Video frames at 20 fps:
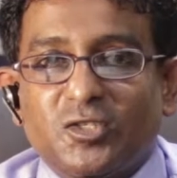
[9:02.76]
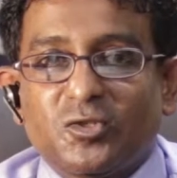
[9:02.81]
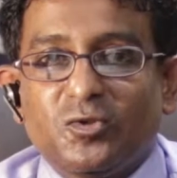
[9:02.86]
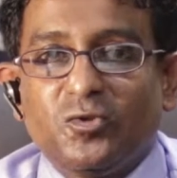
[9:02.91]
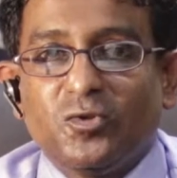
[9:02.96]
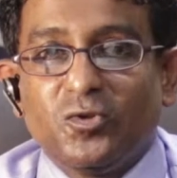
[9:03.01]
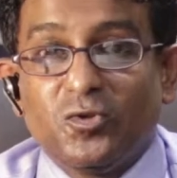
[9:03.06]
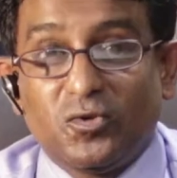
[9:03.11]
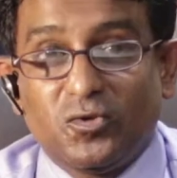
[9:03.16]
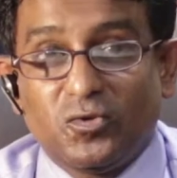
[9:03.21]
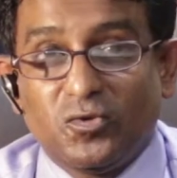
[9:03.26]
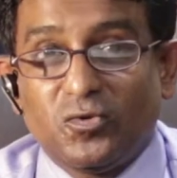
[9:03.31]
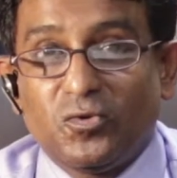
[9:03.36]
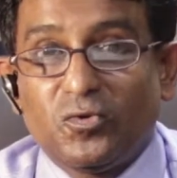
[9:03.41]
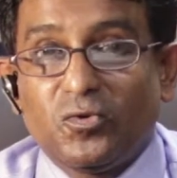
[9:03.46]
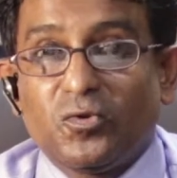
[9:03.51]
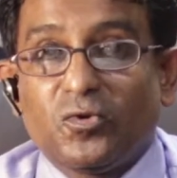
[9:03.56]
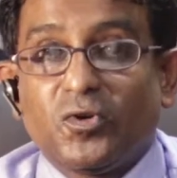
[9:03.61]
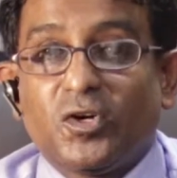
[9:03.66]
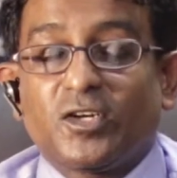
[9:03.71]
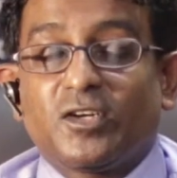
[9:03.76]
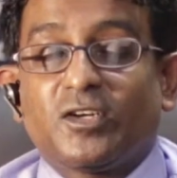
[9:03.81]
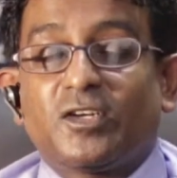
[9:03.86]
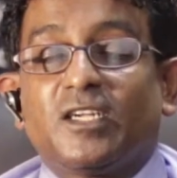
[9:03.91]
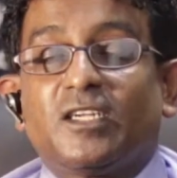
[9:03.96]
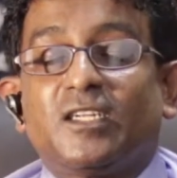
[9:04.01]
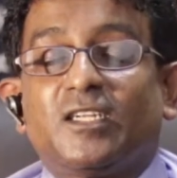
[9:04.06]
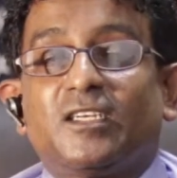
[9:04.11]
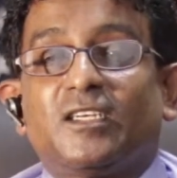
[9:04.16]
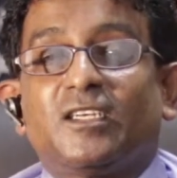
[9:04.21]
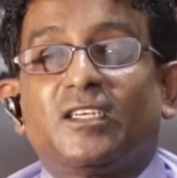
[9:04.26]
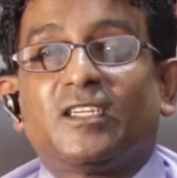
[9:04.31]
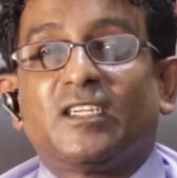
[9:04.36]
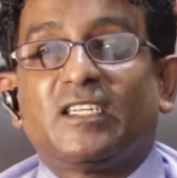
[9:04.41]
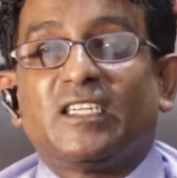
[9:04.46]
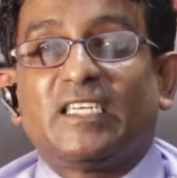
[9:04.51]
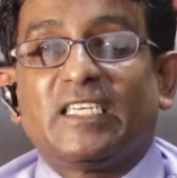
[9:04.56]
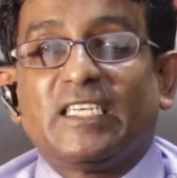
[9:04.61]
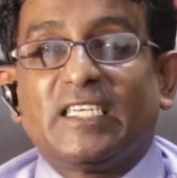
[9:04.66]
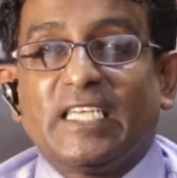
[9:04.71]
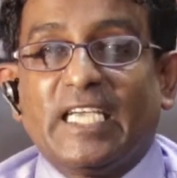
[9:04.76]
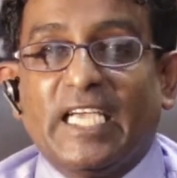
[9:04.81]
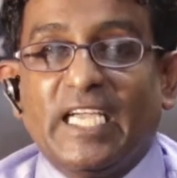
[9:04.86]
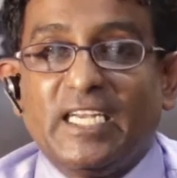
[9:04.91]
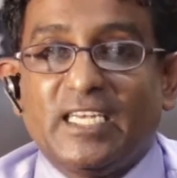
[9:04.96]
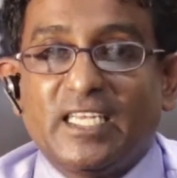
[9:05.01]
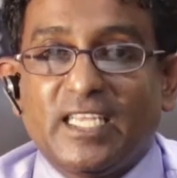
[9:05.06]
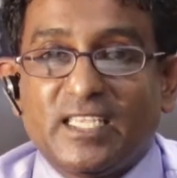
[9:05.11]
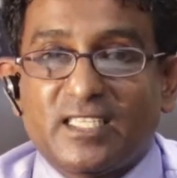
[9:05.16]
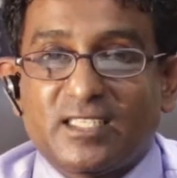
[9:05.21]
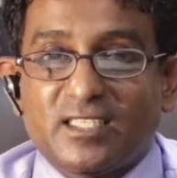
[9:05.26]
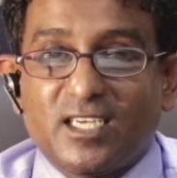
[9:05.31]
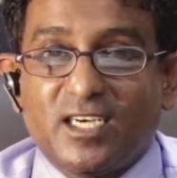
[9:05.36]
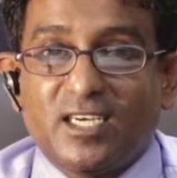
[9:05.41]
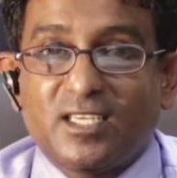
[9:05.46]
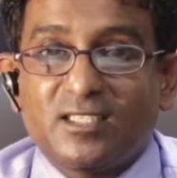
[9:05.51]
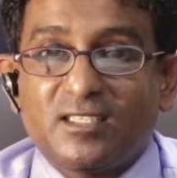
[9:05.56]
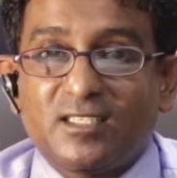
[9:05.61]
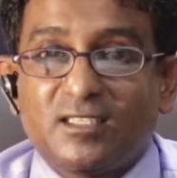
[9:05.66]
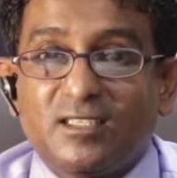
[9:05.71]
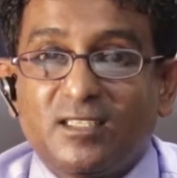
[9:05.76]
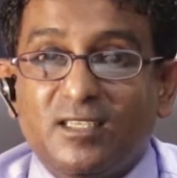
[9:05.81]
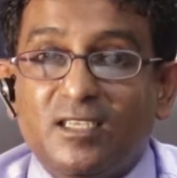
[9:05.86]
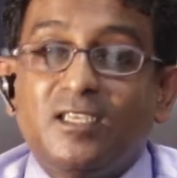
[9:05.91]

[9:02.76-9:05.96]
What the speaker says: school who got 8 A stars.